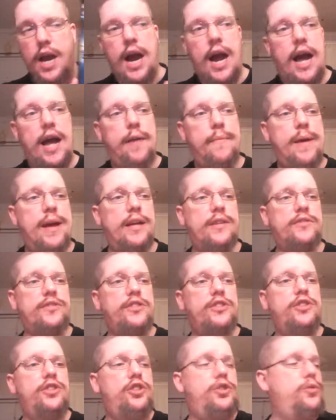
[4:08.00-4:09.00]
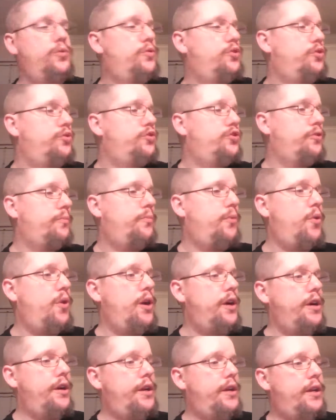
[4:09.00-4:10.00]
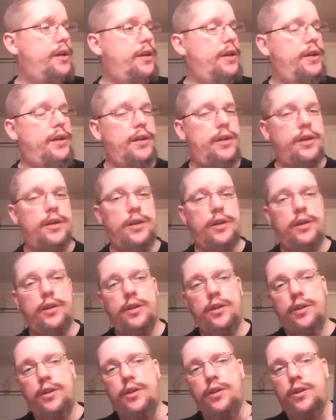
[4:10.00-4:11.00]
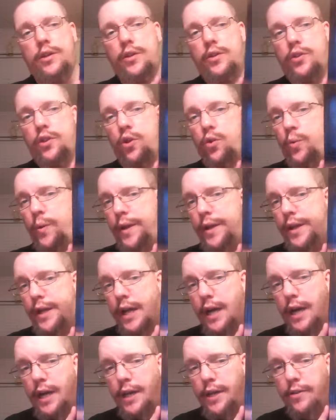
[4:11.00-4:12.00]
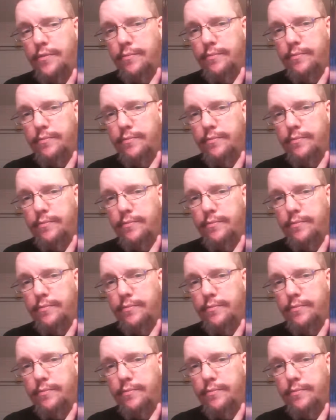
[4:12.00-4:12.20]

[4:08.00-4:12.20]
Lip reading: I am asking you to support The Queen and I.